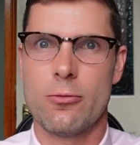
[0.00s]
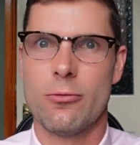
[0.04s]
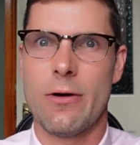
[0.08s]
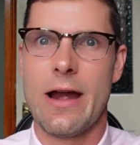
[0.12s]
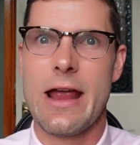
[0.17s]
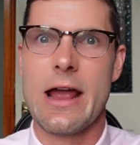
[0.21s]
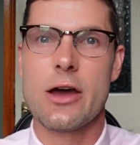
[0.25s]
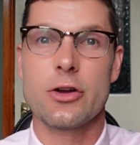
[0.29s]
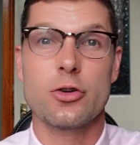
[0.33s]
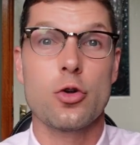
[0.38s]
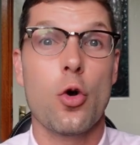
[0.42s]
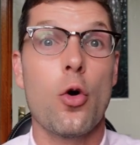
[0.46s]

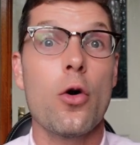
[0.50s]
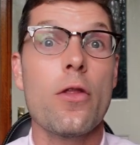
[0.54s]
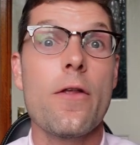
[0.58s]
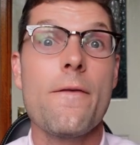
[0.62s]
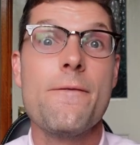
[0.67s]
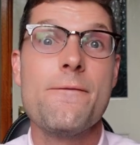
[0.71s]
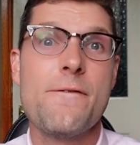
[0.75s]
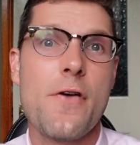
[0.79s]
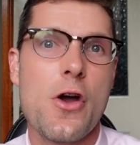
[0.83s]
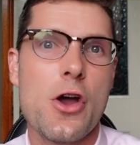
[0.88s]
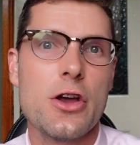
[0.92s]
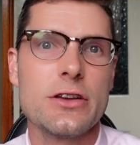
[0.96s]
round or the
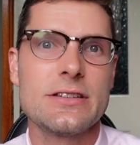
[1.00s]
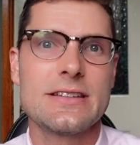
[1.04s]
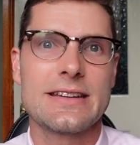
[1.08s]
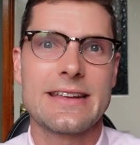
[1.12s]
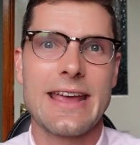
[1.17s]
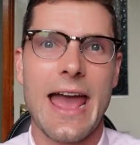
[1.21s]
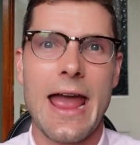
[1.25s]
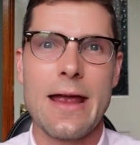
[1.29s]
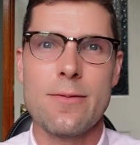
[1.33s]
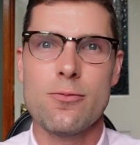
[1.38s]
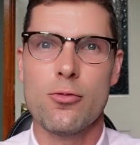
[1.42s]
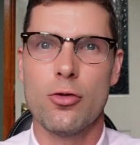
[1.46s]
first
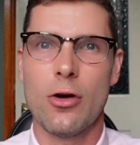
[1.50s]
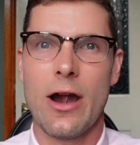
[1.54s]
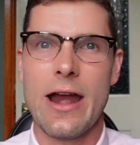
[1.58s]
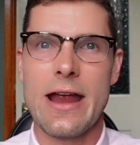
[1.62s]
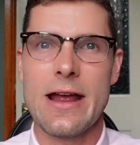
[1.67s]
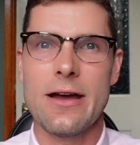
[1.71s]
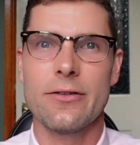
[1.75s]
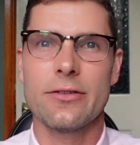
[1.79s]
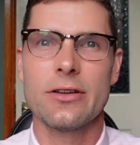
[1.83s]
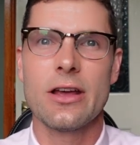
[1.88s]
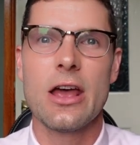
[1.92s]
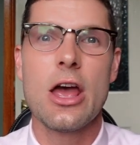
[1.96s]
game
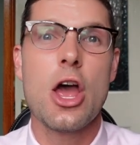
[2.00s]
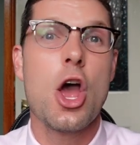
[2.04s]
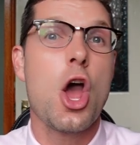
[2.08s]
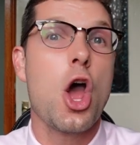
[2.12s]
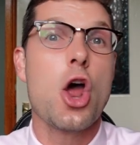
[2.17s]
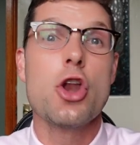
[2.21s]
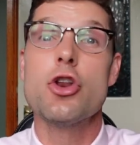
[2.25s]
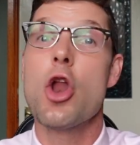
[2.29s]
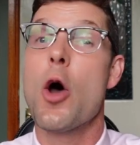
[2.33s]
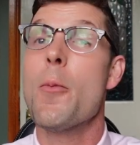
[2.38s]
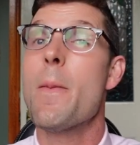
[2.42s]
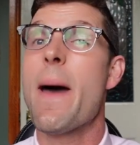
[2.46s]
round,
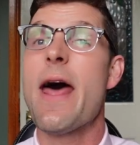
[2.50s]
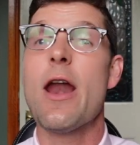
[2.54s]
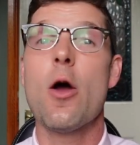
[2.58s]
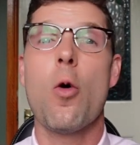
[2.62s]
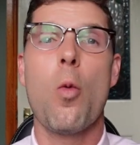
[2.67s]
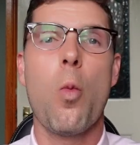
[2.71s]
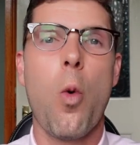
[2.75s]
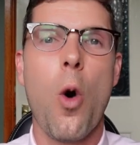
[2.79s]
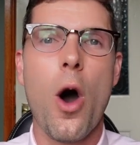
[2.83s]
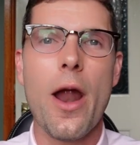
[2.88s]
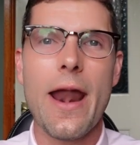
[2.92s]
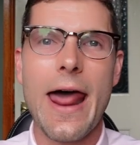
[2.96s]
no matter
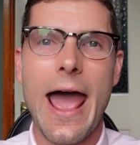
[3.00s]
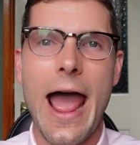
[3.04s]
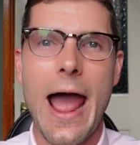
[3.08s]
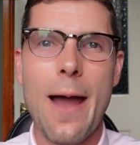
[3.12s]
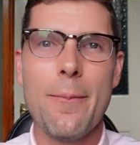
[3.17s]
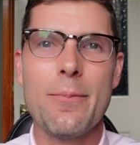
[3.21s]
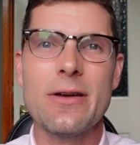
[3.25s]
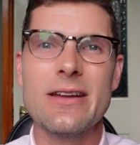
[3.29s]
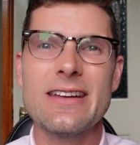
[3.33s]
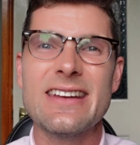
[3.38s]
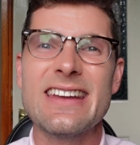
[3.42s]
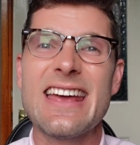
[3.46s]
what
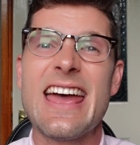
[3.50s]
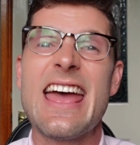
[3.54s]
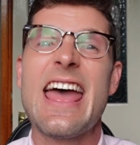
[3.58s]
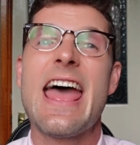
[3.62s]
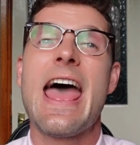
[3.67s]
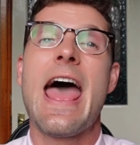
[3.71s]
happened,